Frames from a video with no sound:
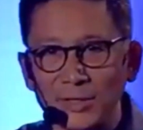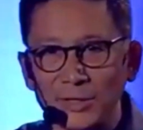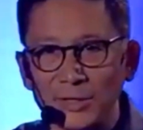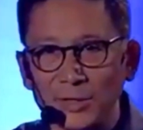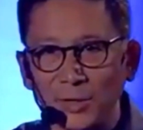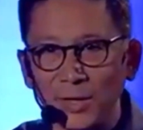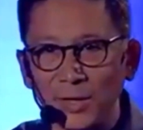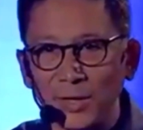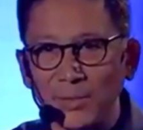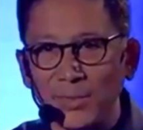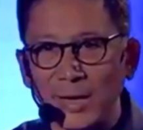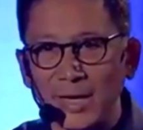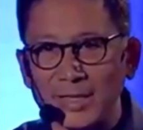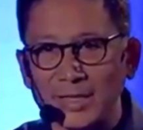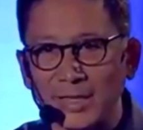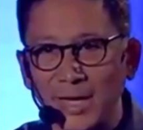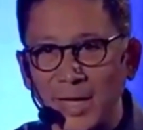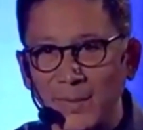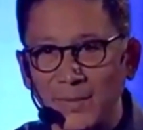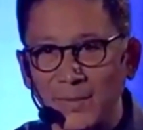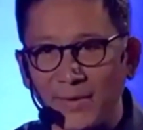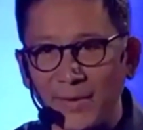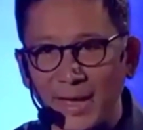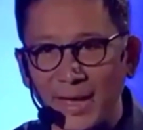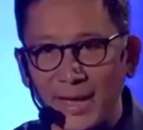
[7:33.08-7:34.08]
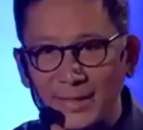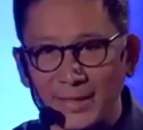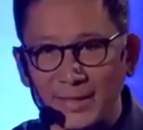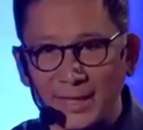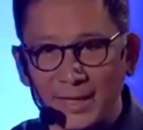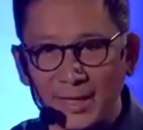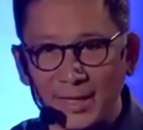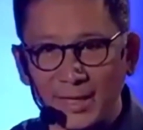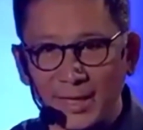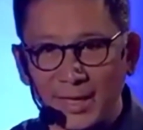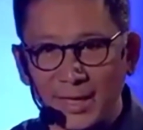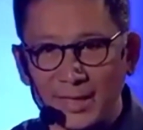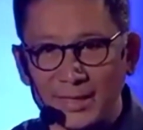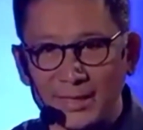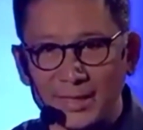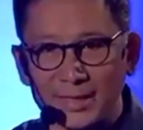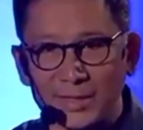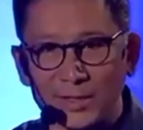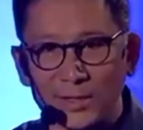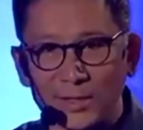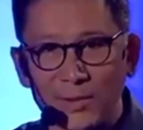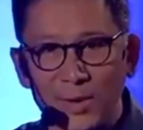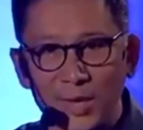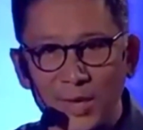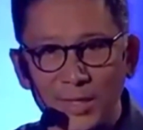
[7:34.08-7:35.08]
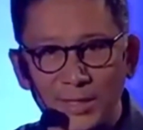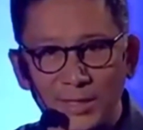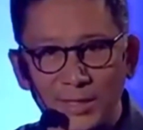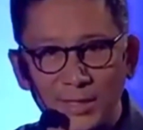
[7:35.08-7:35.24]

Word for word: Teachers explain the topics and